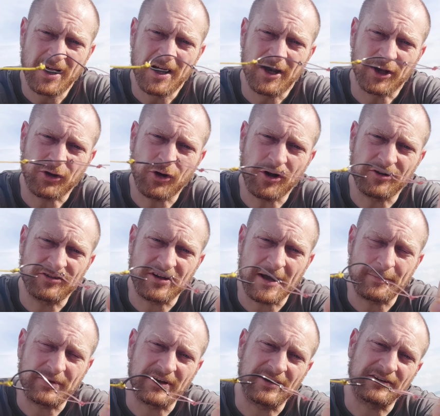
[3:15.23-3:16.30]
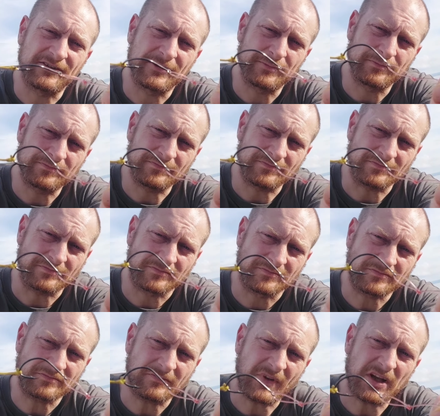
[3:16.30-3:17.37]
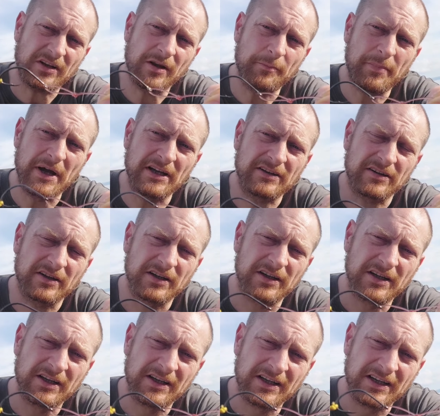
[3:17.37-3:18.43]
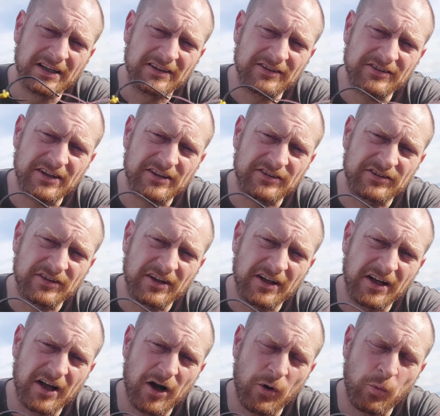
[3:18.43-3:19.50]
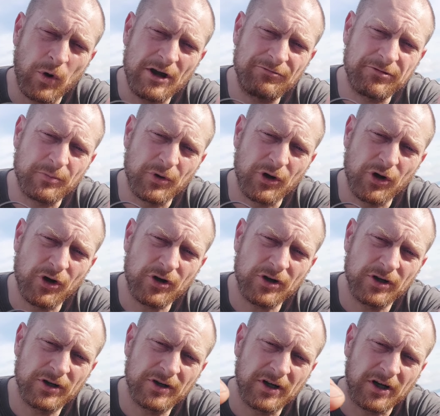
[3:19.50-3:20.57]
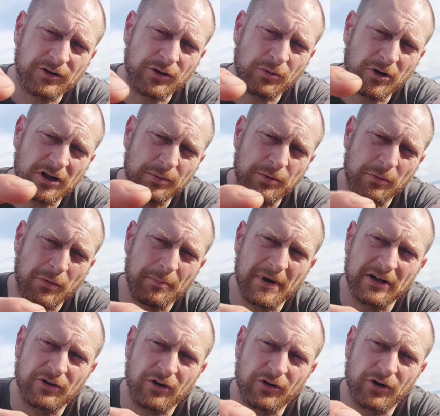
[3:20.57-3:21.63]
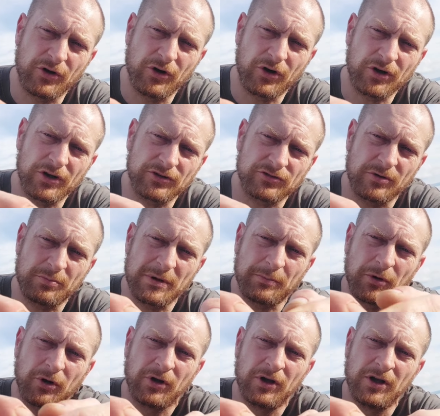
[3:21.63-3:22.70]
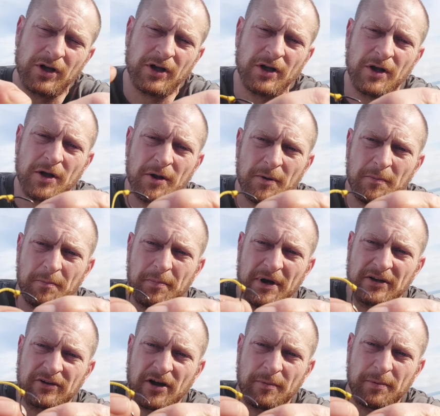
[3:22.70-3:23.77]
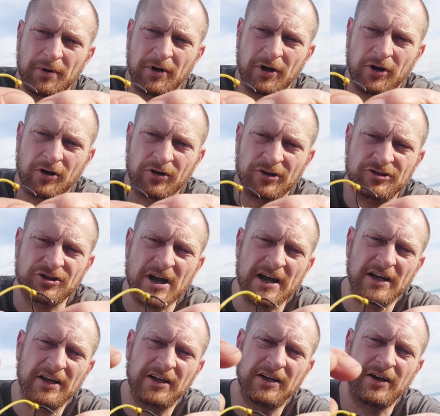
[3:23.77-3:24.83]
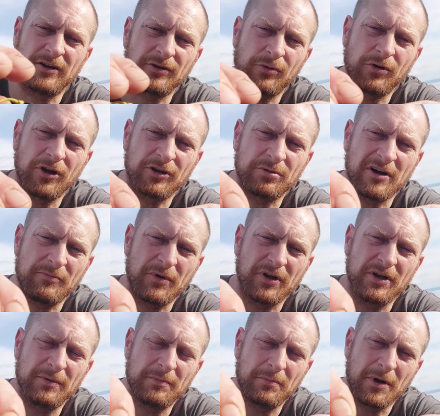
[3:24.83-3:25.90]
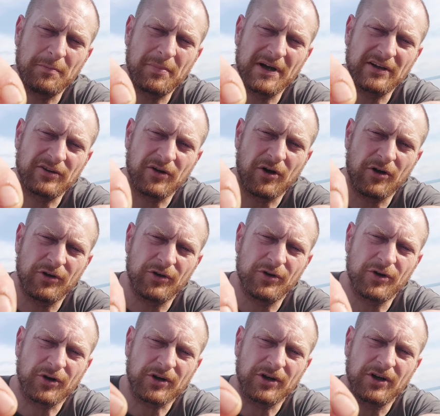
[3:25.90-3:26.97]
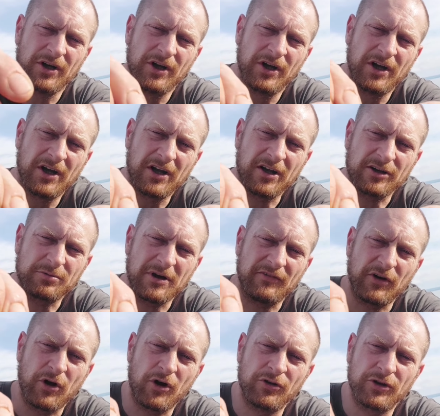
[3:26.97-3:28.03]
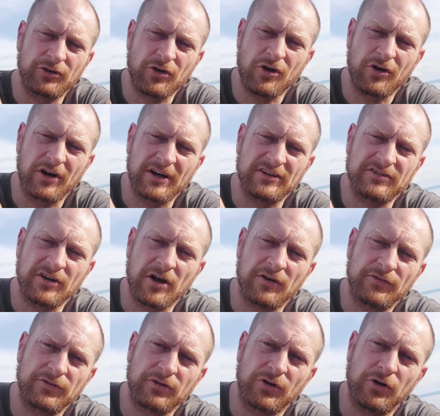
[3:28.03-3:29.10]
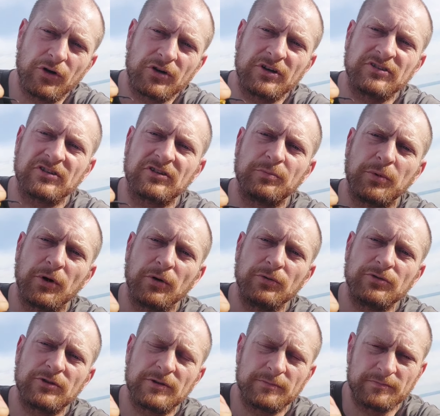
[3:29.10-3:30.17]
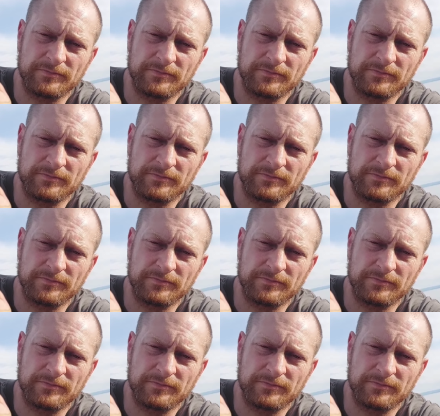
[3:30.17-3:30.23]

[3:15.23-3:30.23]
And the concept is the bait sits away from the hook. I don't like to put my bait on the hook. Some people bait up along the shank. I don't like to have my bait on the hook. I like to have it on the dongle itself so the hook is exposed.